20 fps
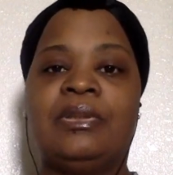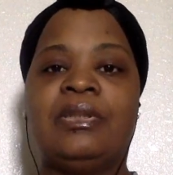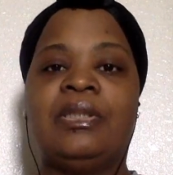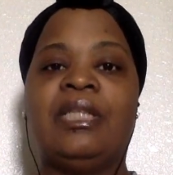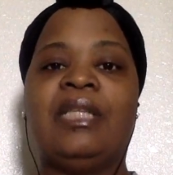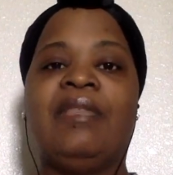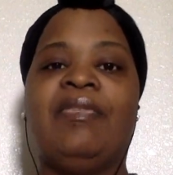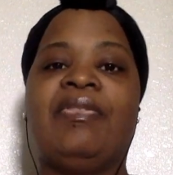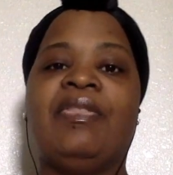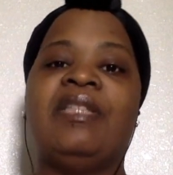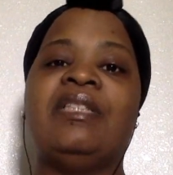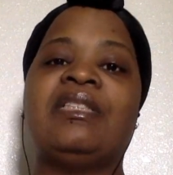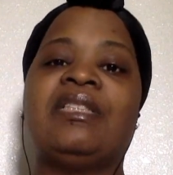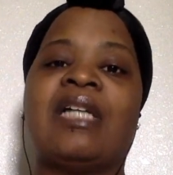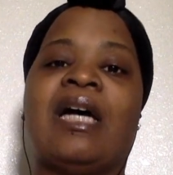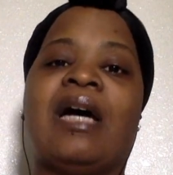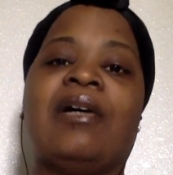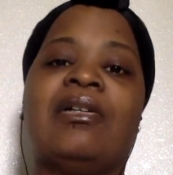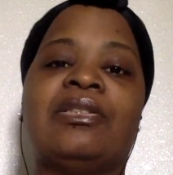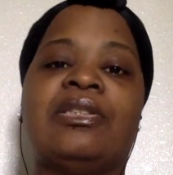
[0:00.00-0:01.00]
in this
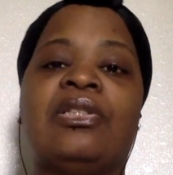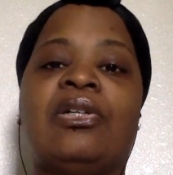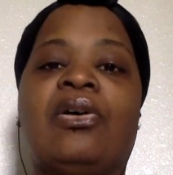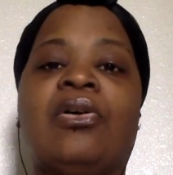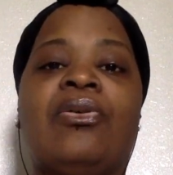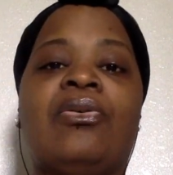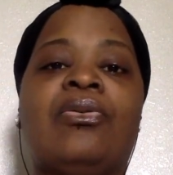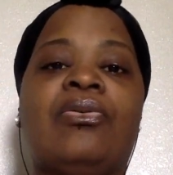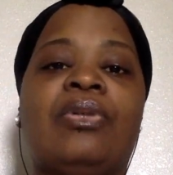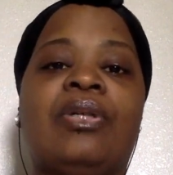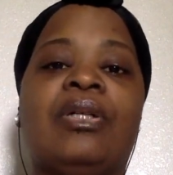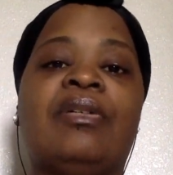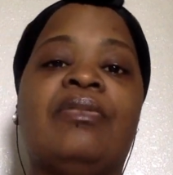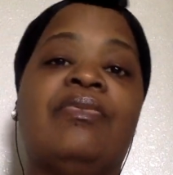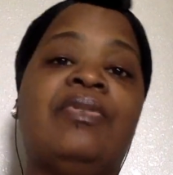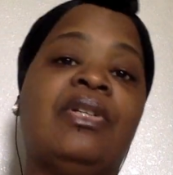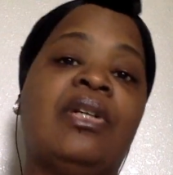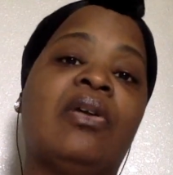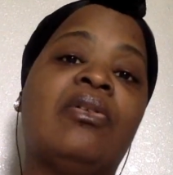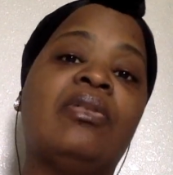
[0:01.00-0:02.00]
household of
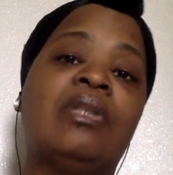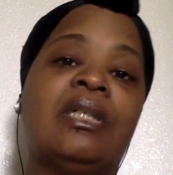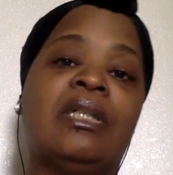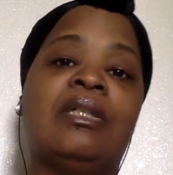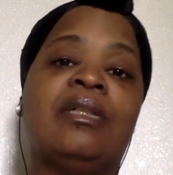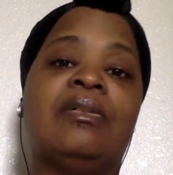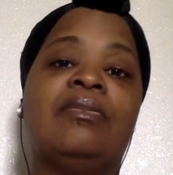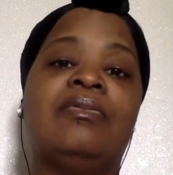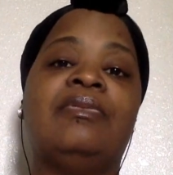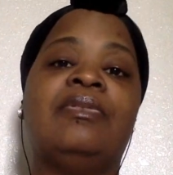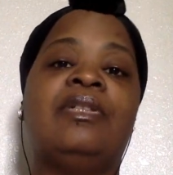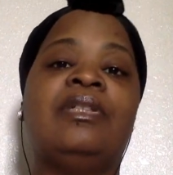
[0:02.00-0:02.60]
no love.